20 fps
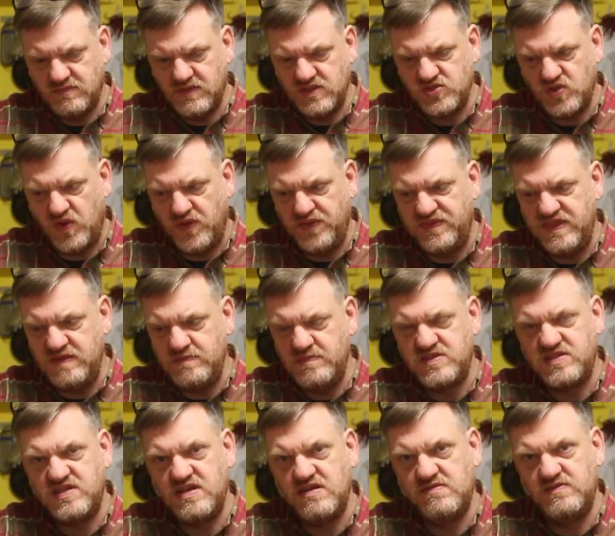sort of thin
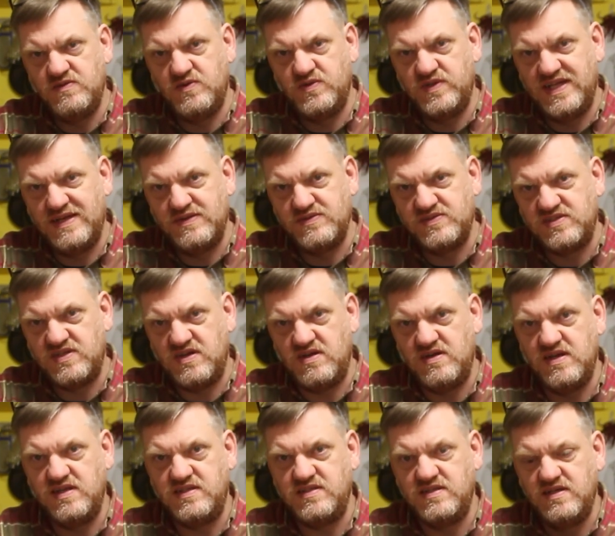material on the
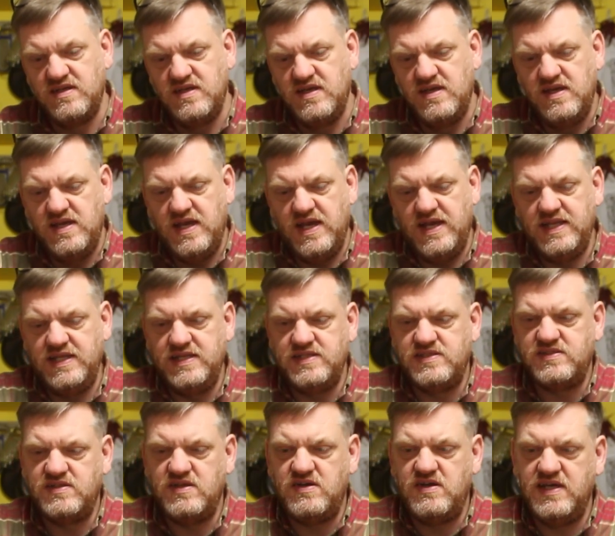outside, and
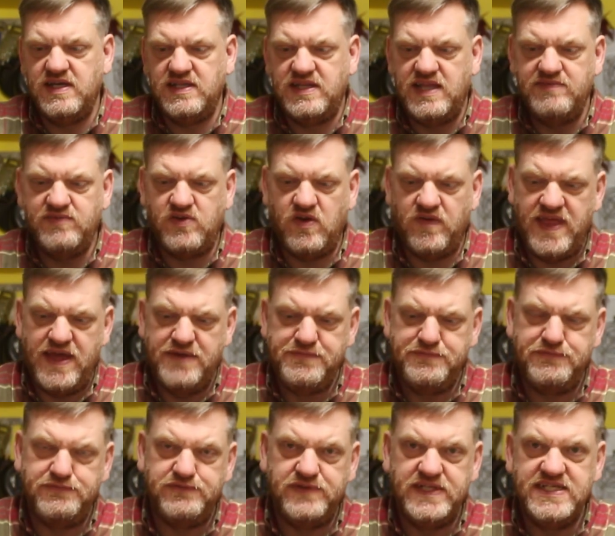inside they've got that
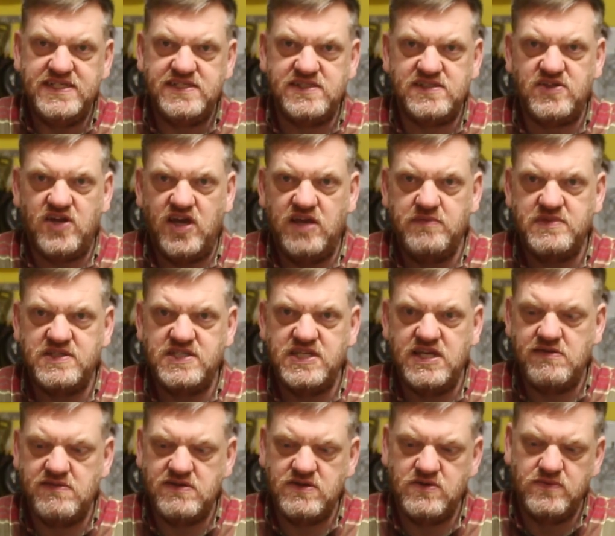fleece type
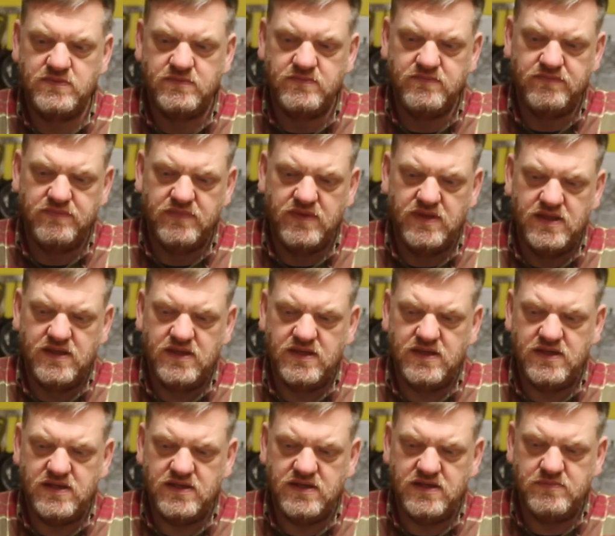material.
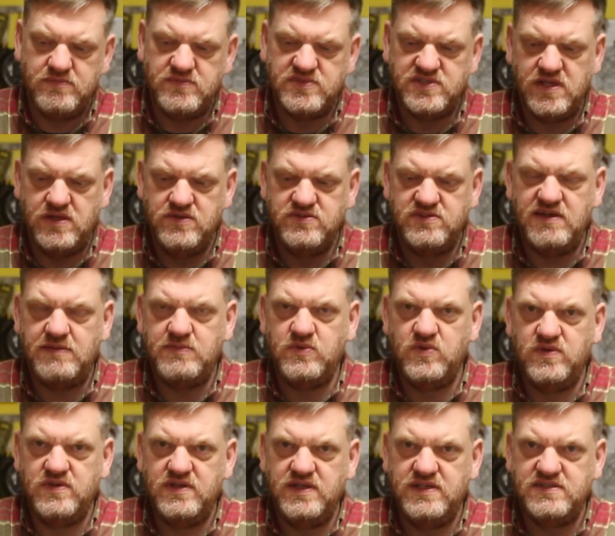So
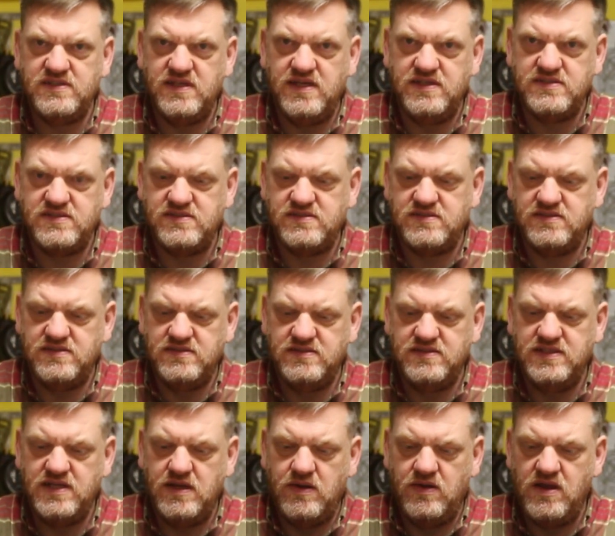double, it's
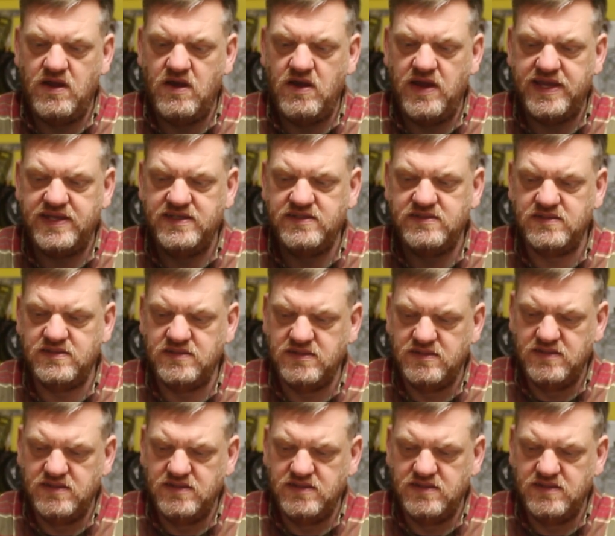lined.